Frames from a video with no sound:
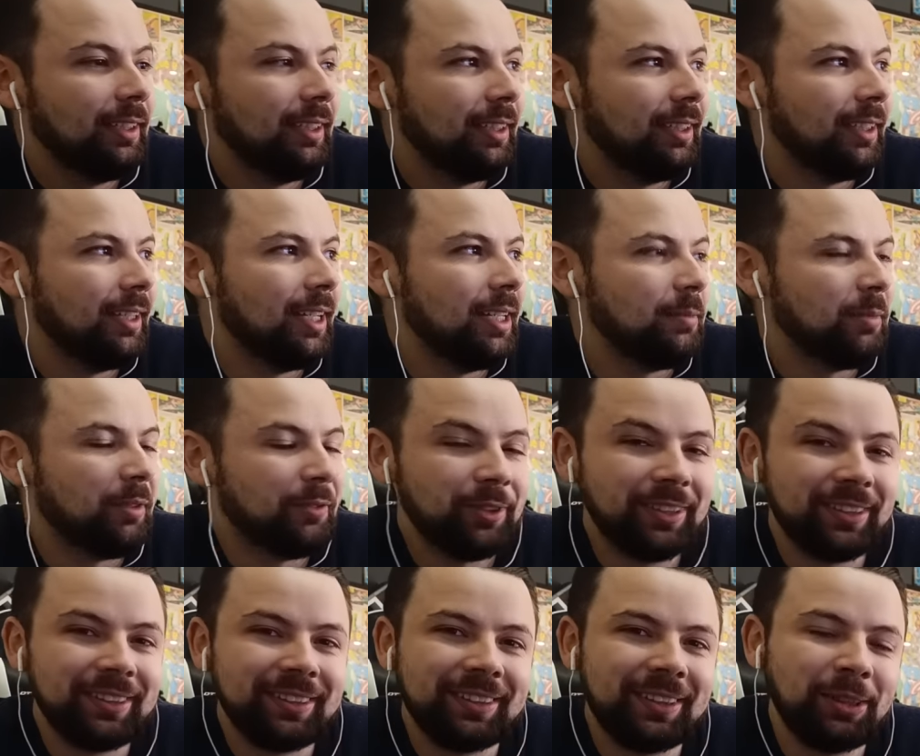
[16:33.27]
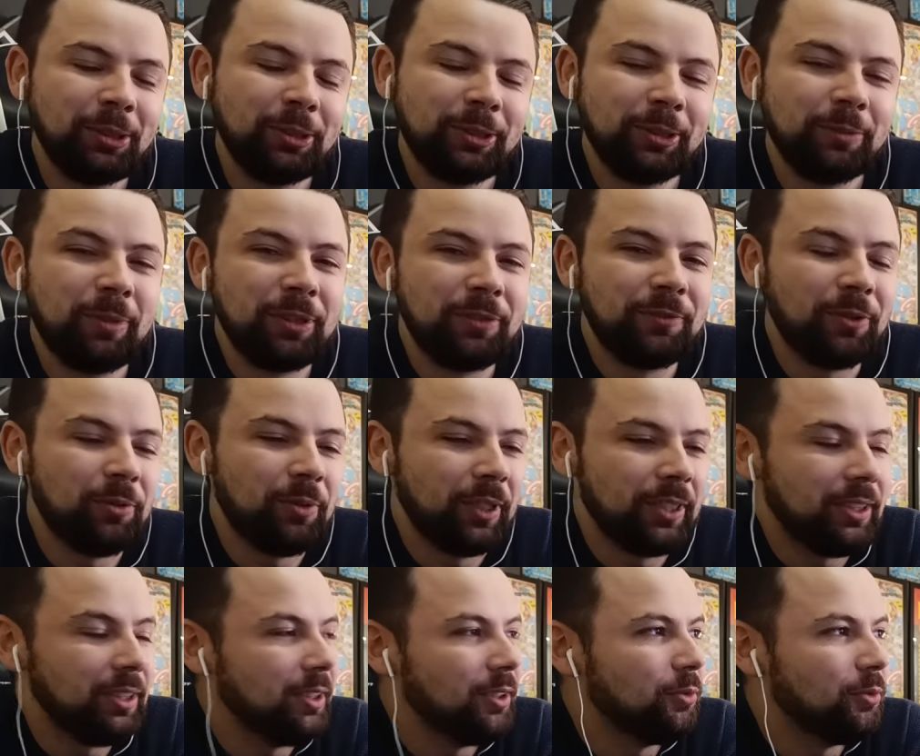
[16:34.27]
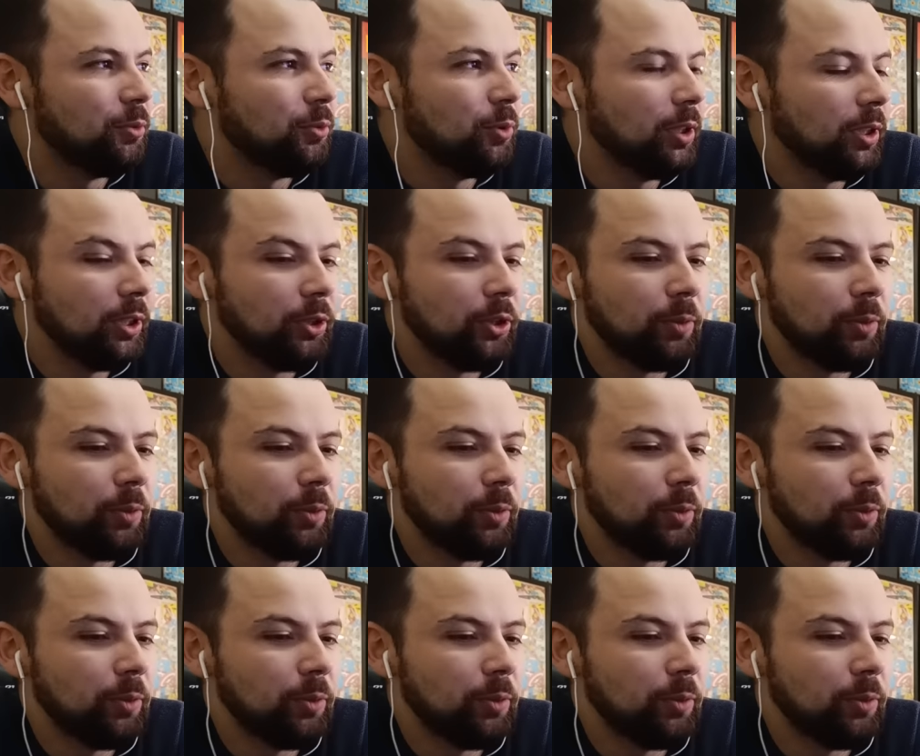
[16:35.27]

Hey, my friends, thank you so much for watching. Really